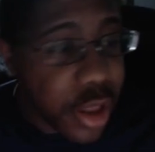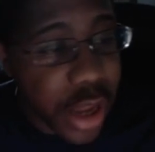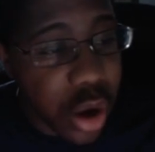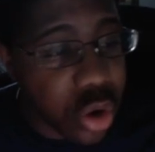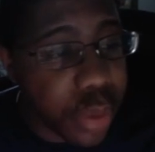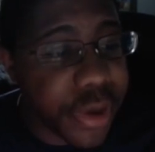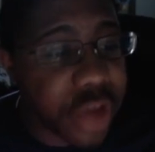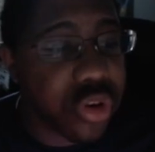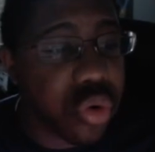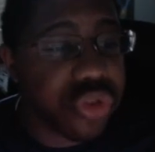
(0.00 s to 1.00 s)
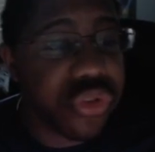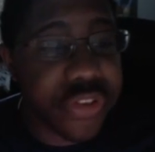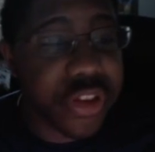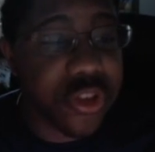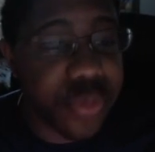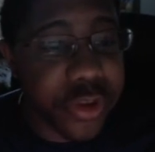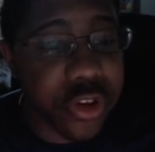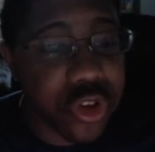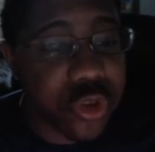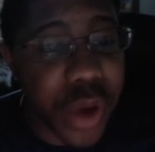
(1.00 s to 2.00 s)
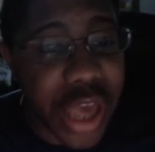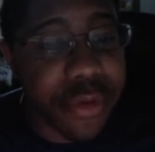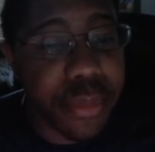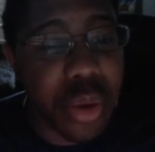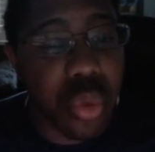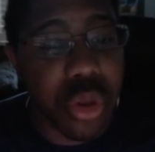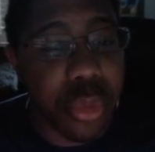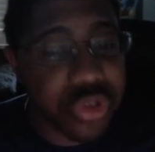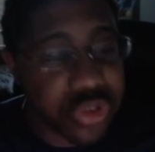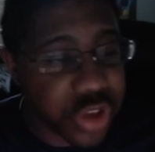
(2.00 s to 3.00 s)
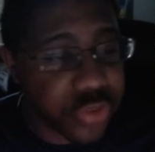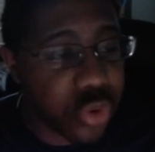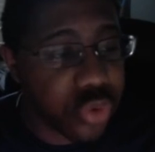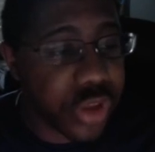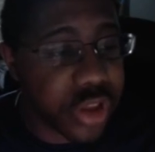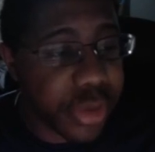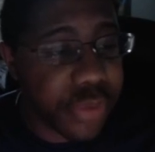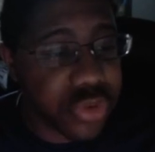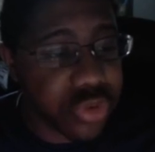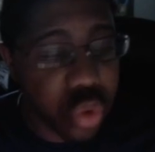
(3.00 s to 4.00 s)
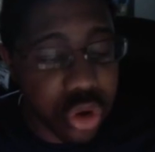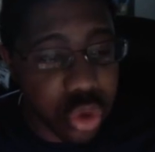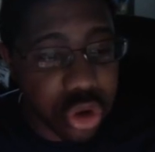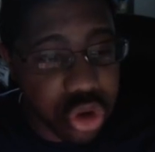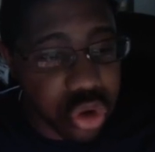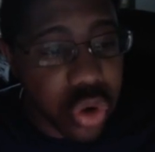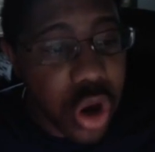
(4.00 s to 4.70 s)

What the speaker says: not only because it grossed less than expected, despite having been one of the most successful animated films of 2022,